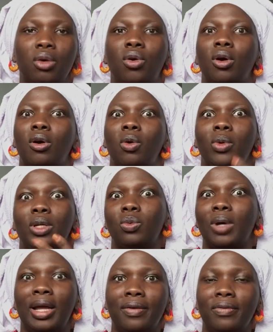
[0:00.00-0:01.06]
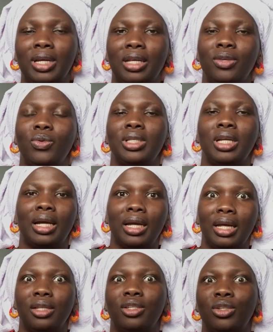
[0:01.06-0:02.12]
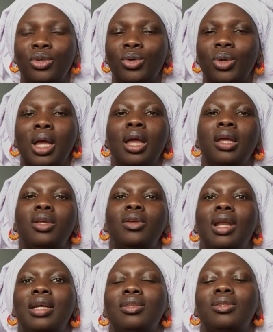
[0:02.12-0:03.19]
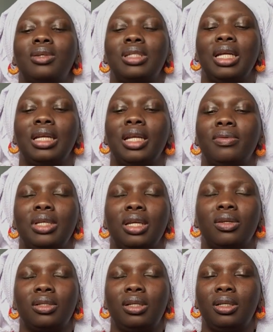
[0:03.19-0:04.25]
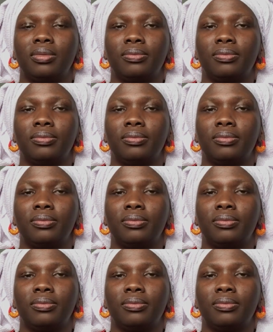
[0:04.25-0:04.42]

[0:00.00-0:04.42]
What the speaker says: or with whatever they're using against you. You learn to not take them seriously.